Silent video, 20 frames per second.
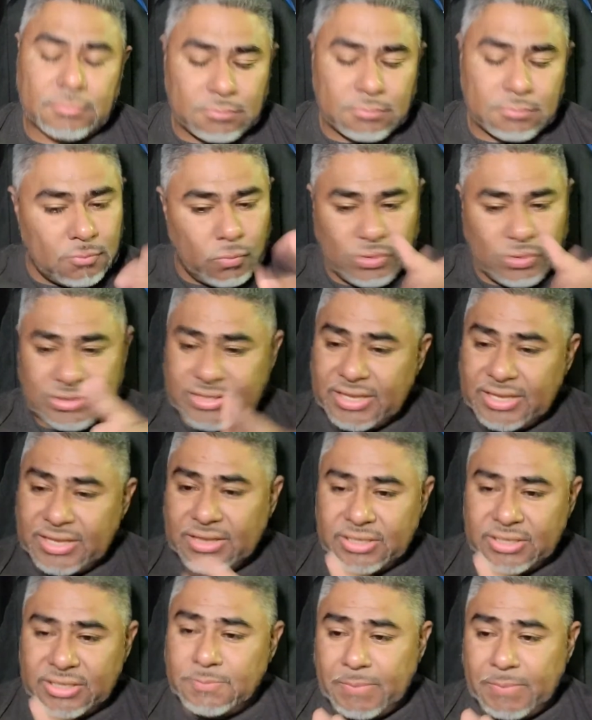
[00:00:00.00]
We sent
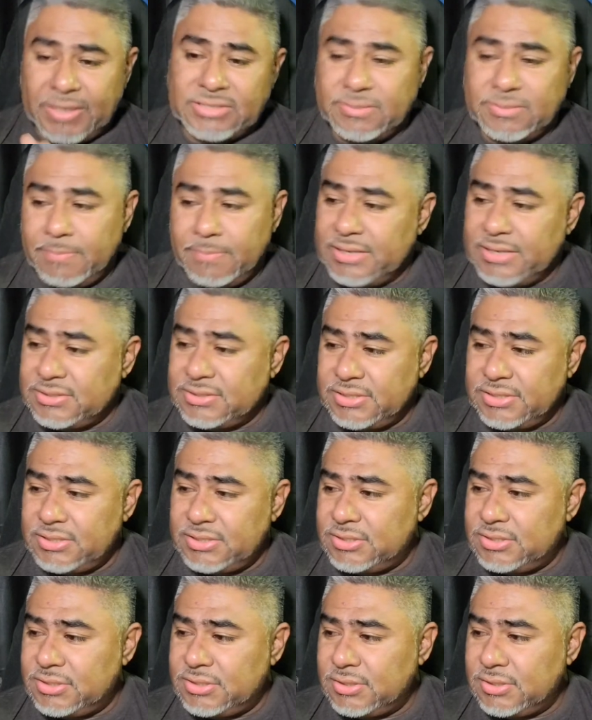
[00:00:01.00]
dispatch a
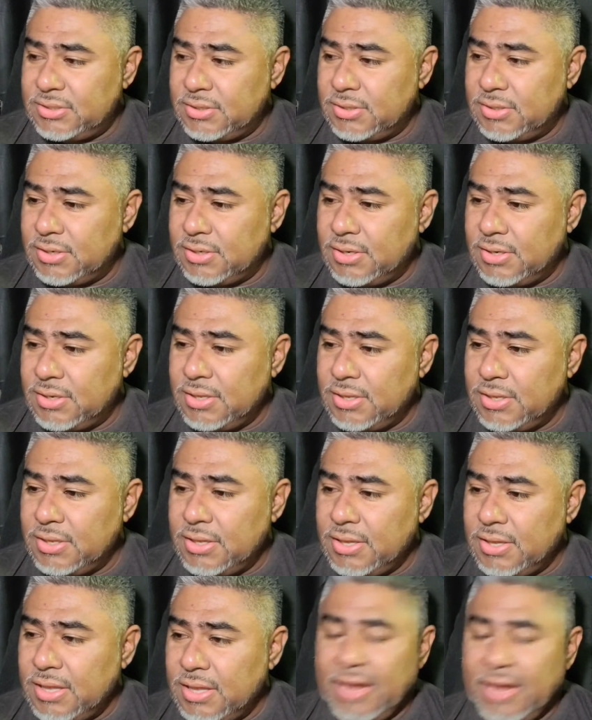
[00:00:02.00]
message.
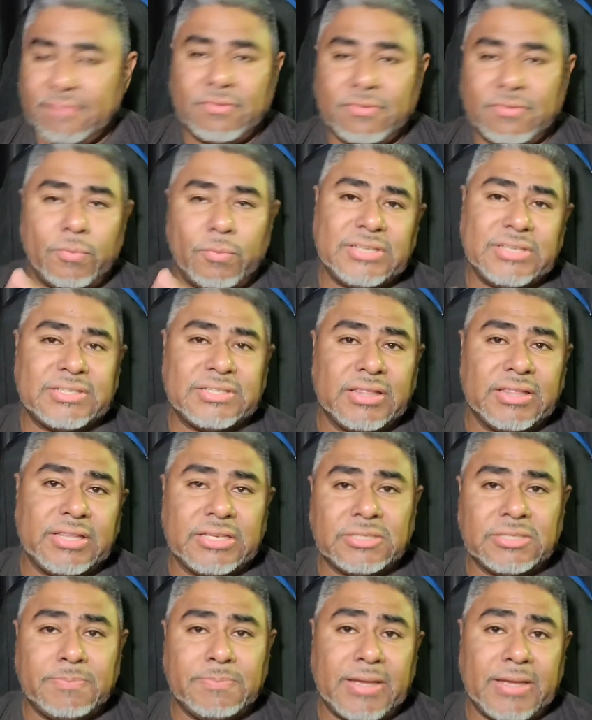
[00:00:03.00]
After we sent
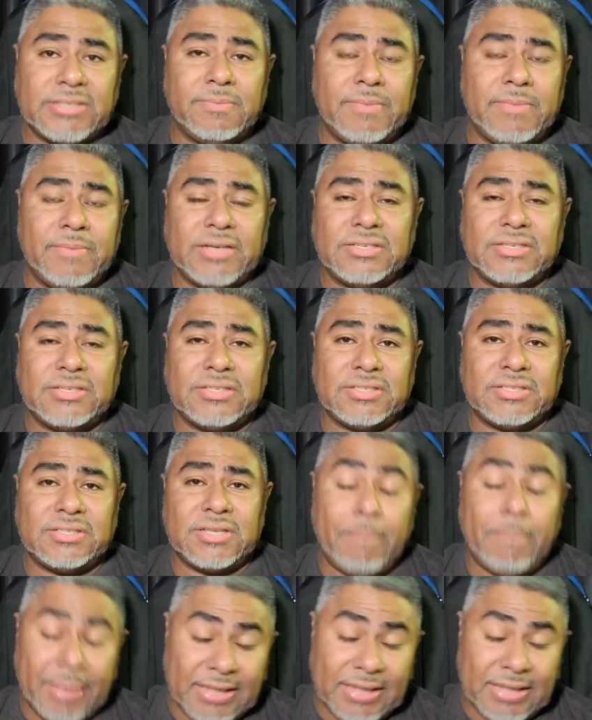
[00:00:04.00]
dispatch a
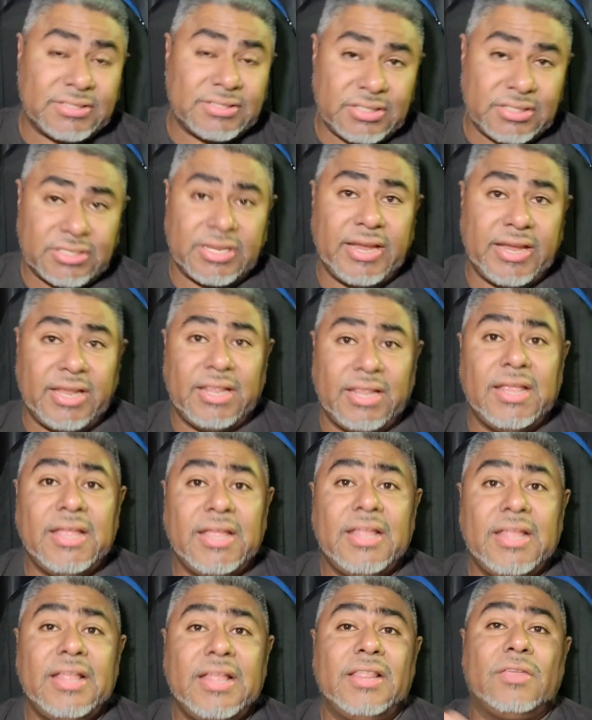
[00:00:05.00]
message saying
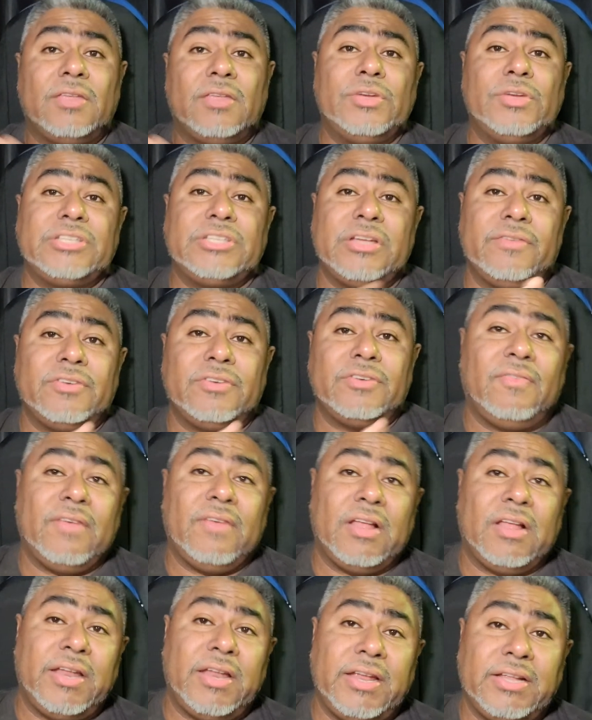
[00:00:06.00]
the receiver's
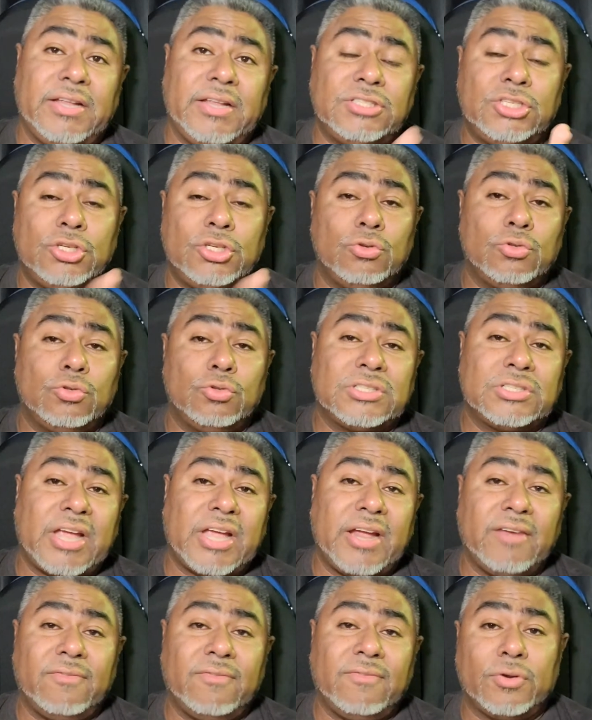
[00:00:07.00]
failing to
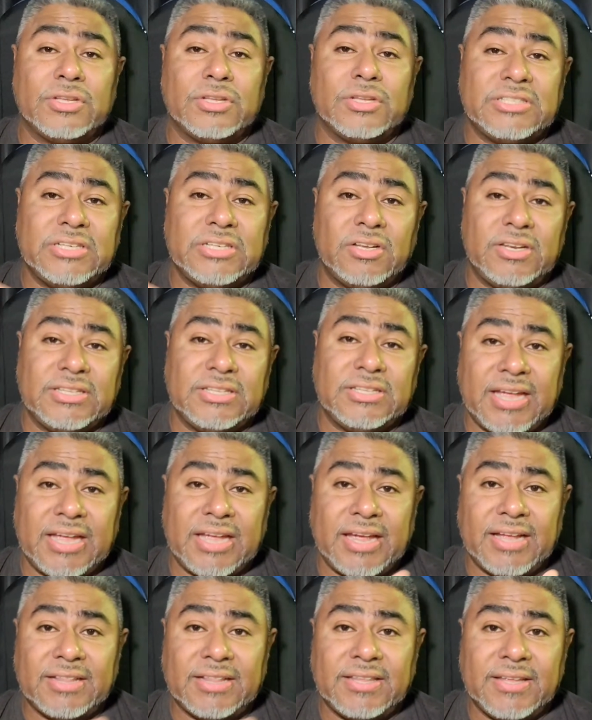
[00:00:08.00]
sign for the seal intact.